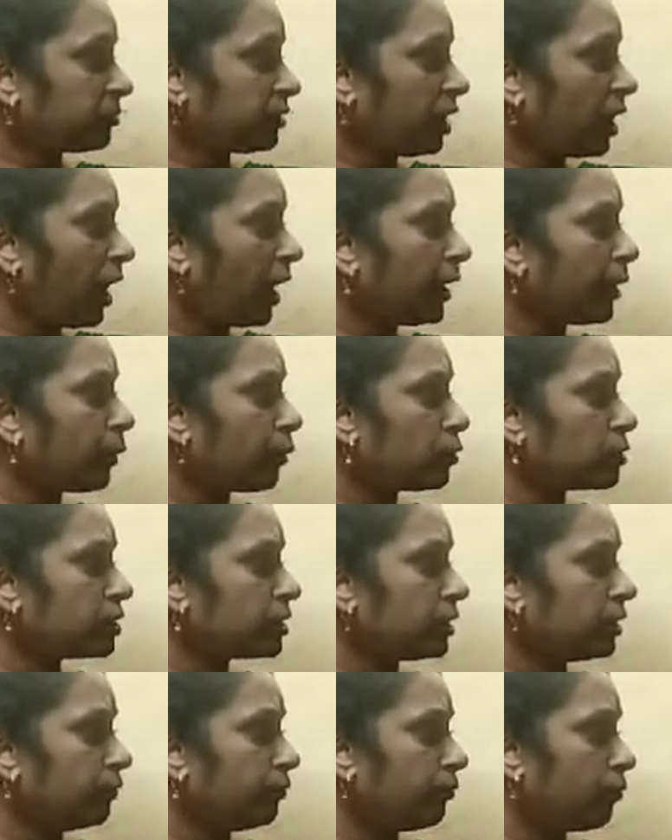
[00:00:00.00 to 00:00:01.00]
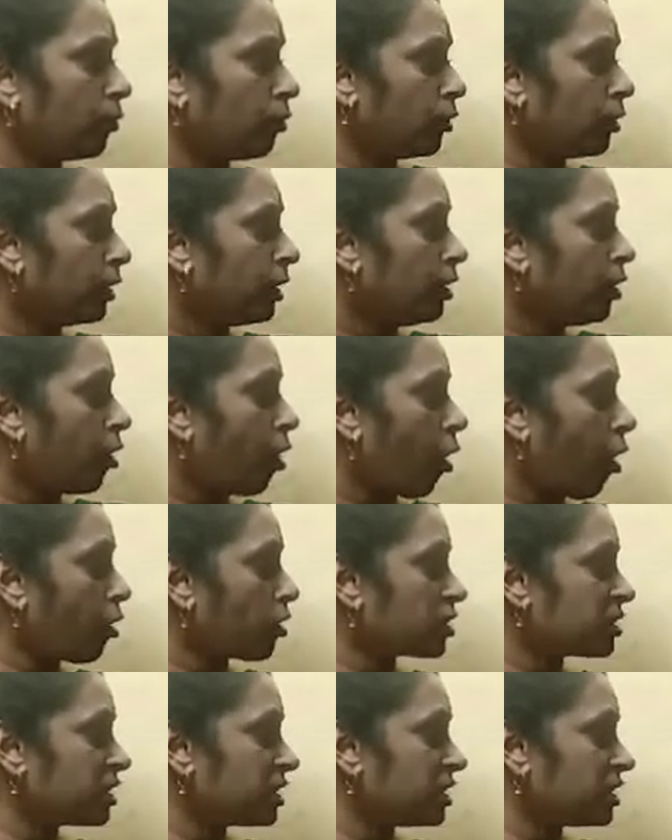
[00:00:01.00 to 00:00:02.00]
hydrogen 4,
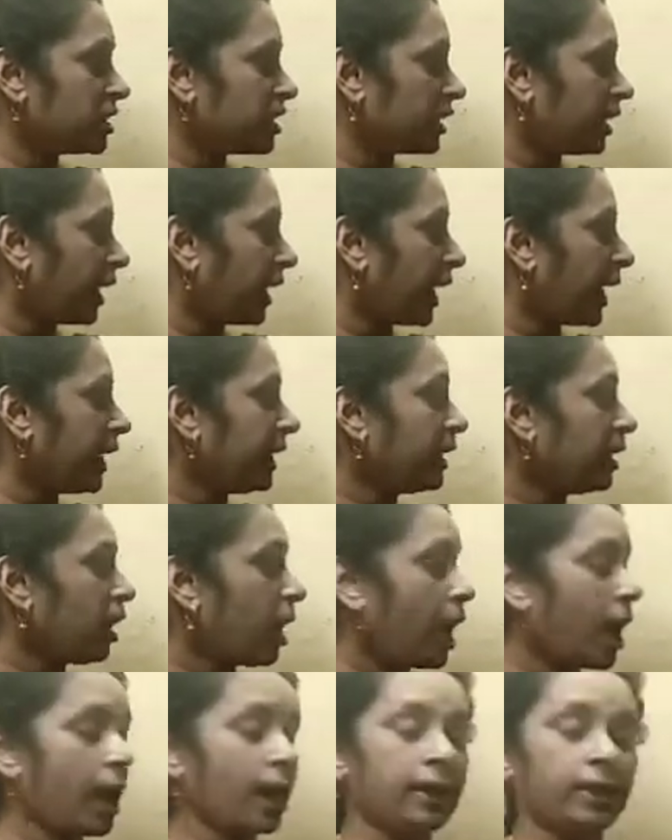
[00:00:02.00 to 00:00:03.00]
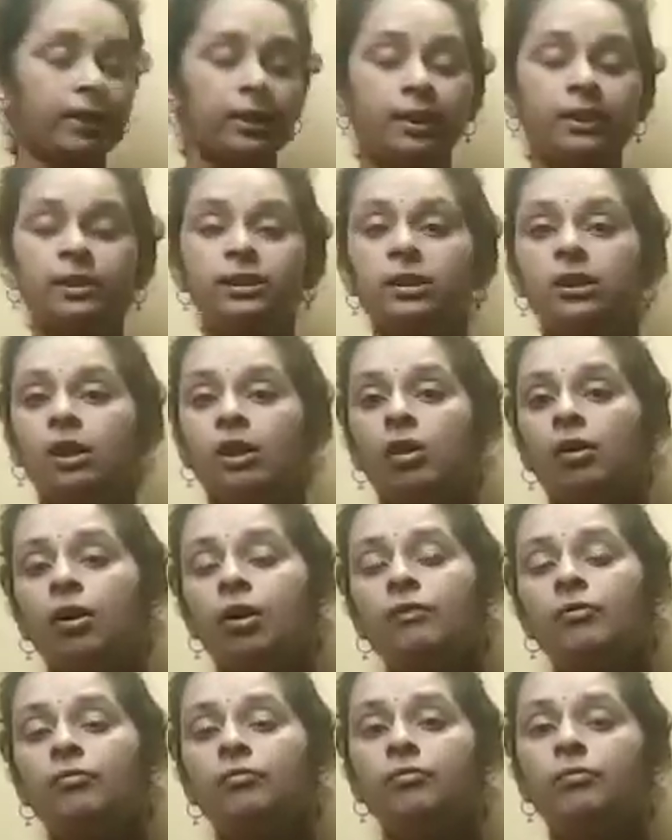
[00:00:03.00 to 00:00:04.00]
oxygen 8, iron
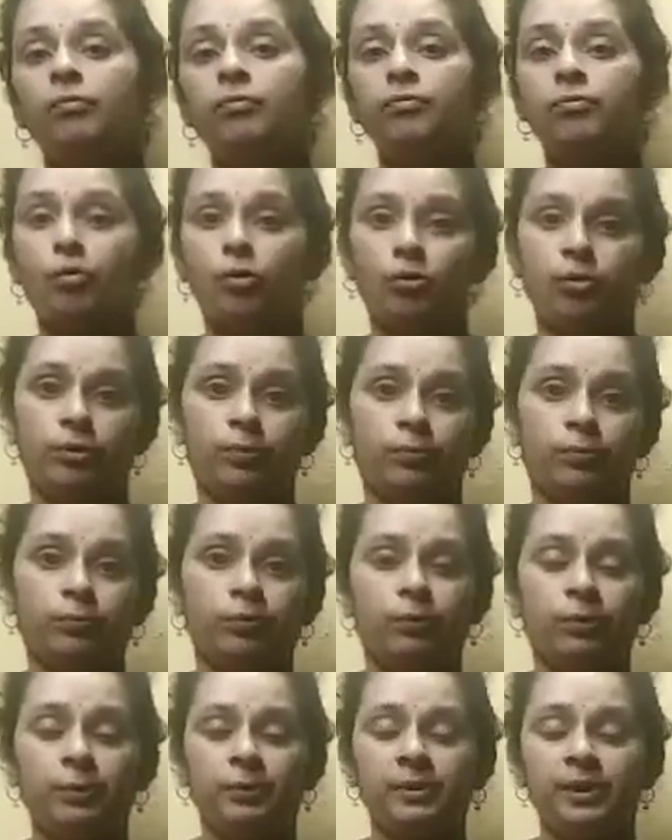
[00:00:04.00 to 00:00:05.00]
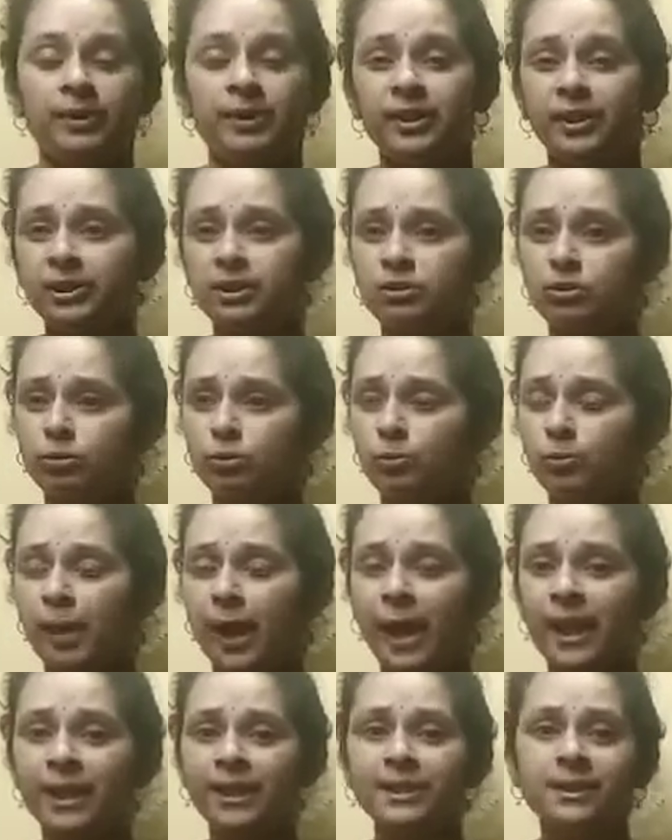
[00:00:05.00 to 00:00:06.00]
4 will be there. That is to
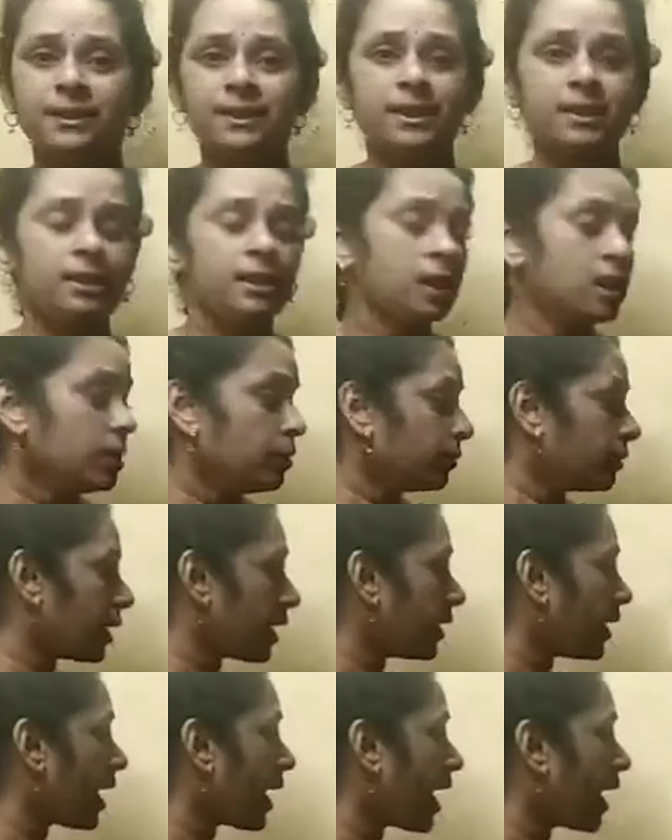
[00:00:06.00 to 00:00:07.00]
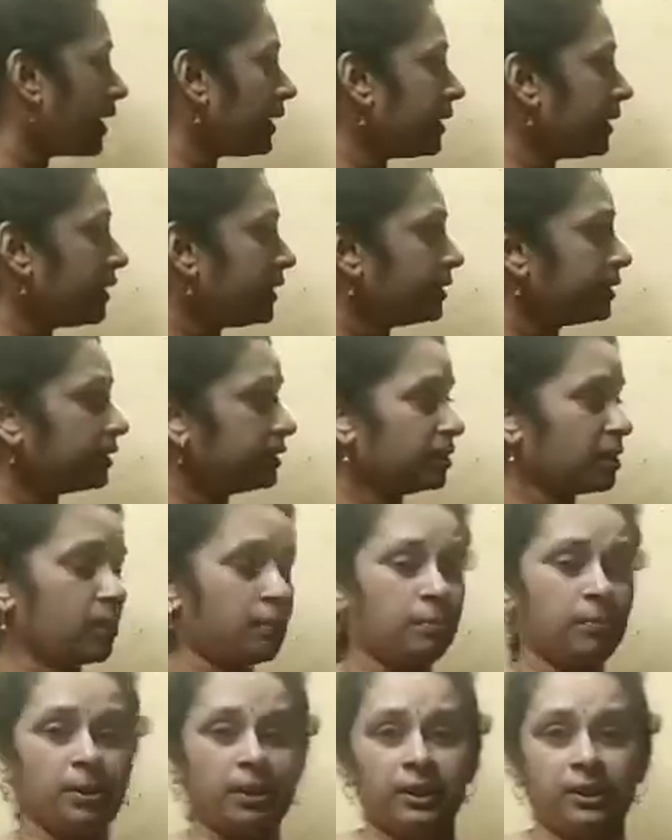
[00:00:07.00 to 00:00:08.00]
balance this, we are added
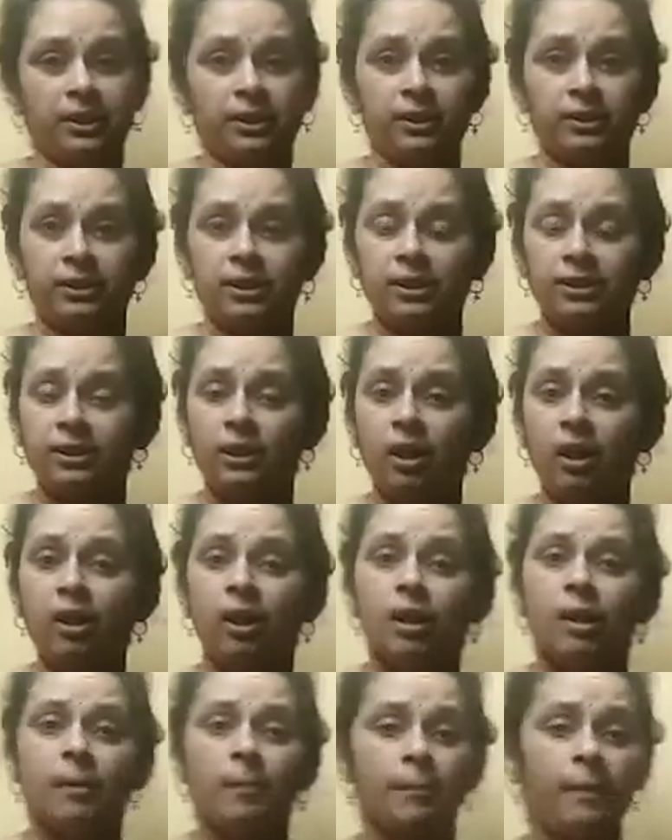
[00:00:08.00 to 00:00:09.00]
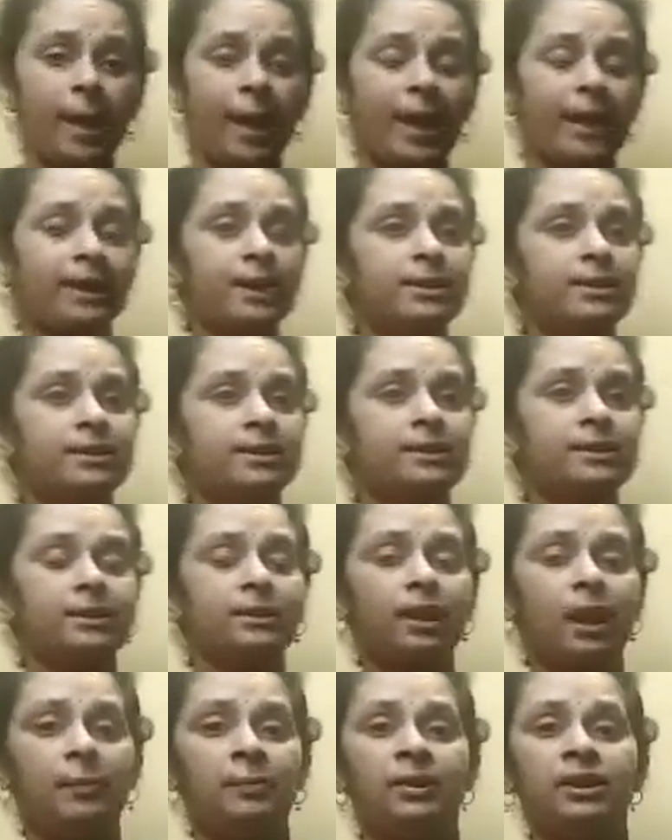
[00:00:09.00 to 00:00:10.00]
number here. This is the balanced
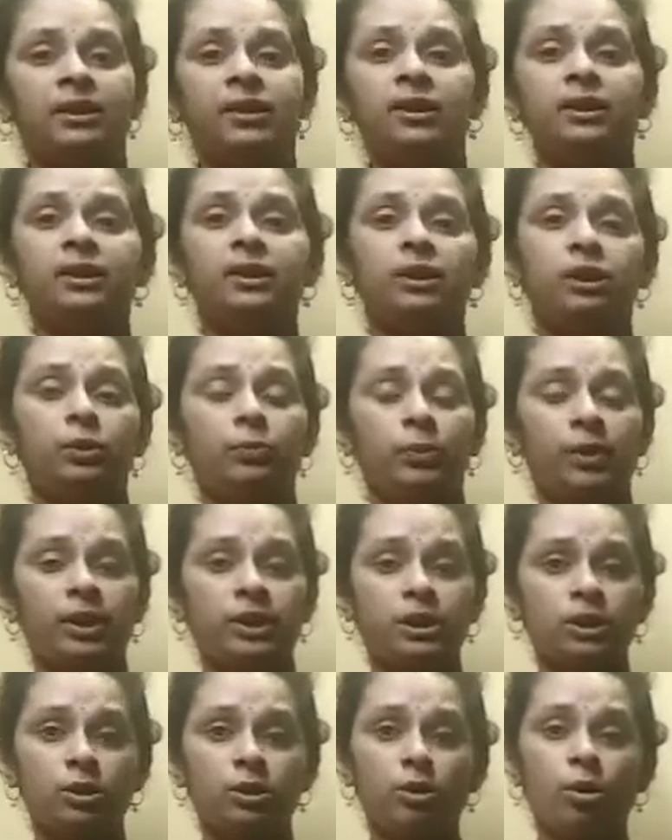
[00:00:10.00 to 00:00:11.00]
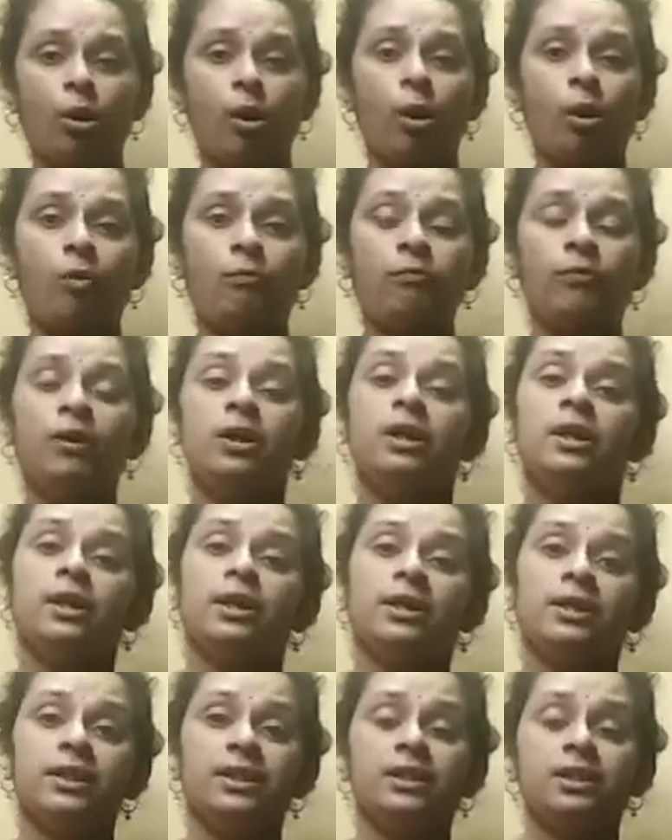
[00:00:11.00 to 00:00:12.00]
chemical equation of
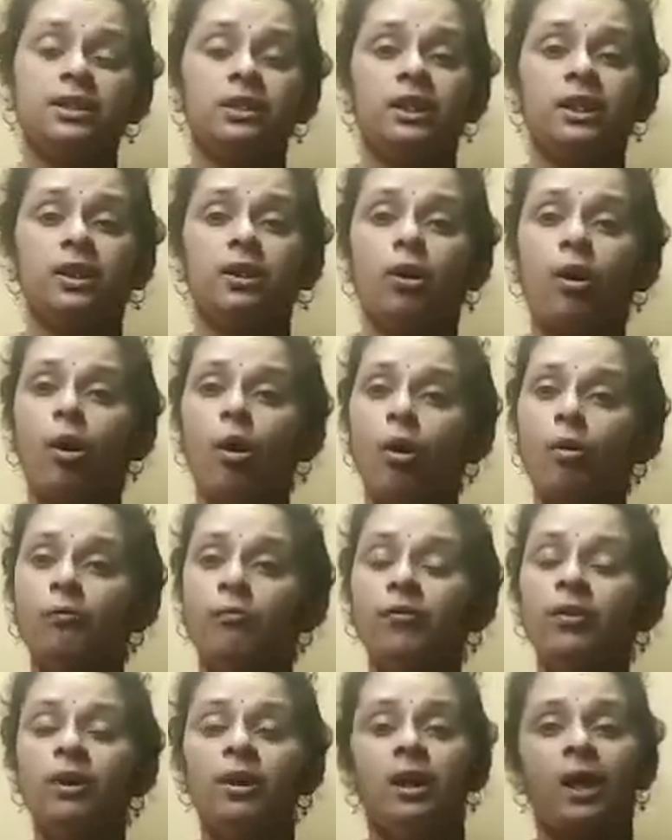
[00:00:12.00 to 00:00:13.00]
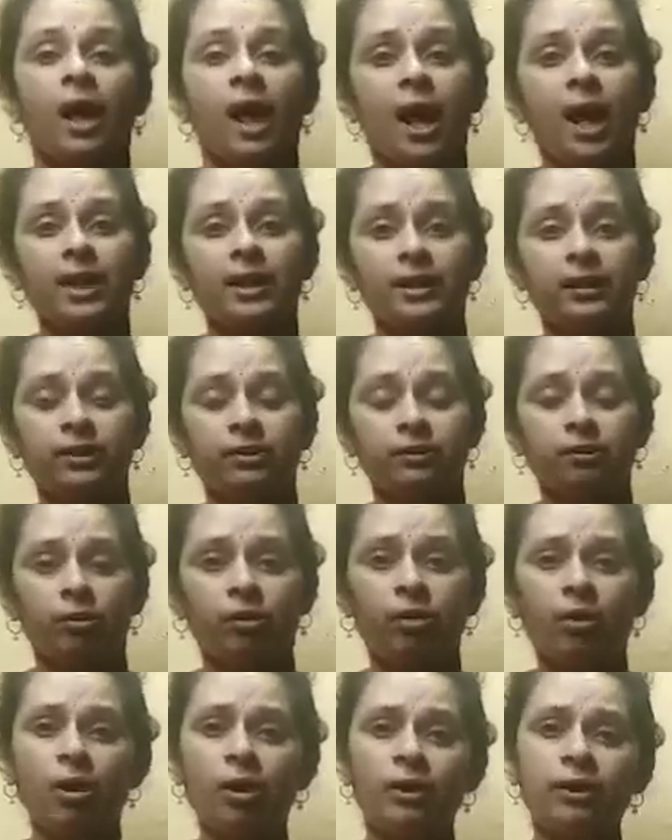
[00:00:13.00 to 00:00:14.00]
rusting of iron
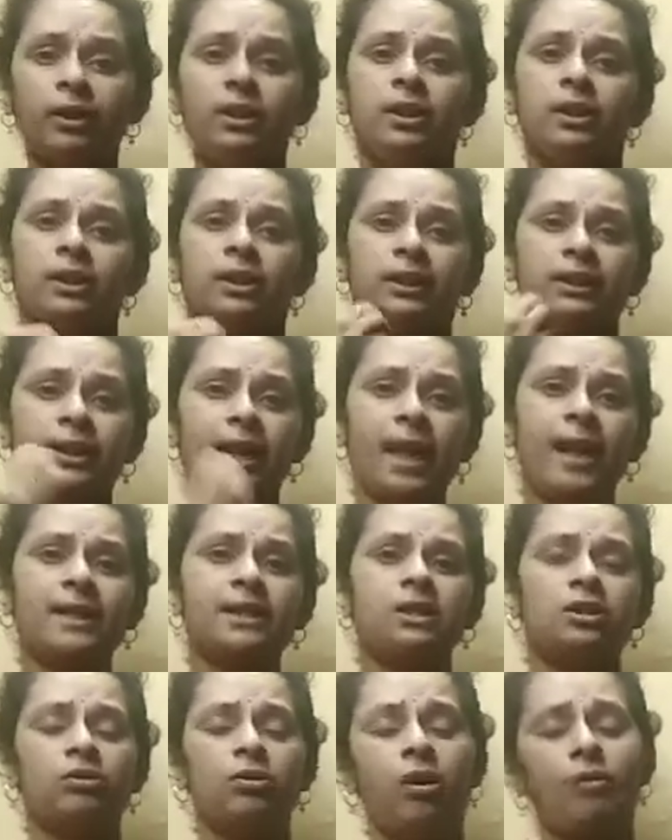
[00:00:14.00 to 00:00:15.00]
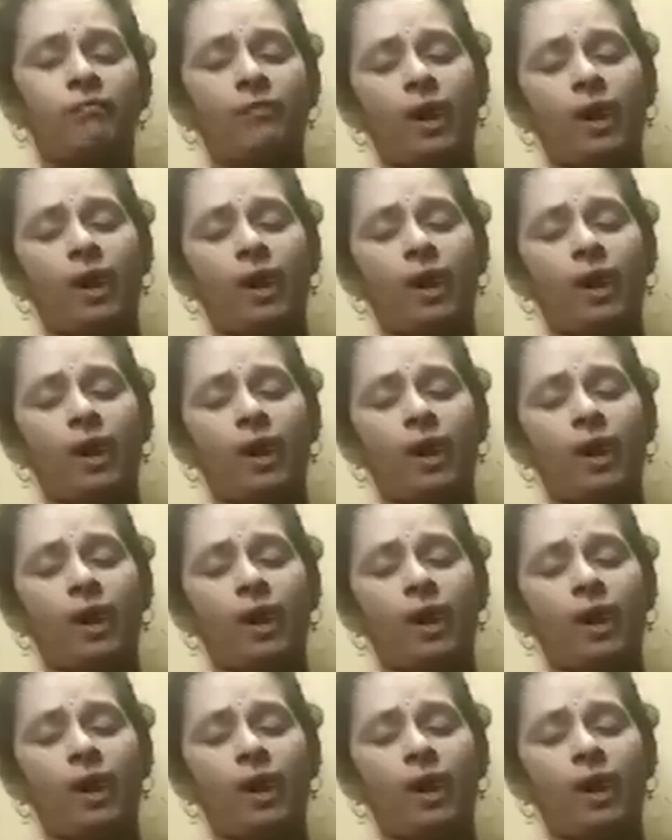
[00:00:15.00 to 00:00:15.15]
or reaction of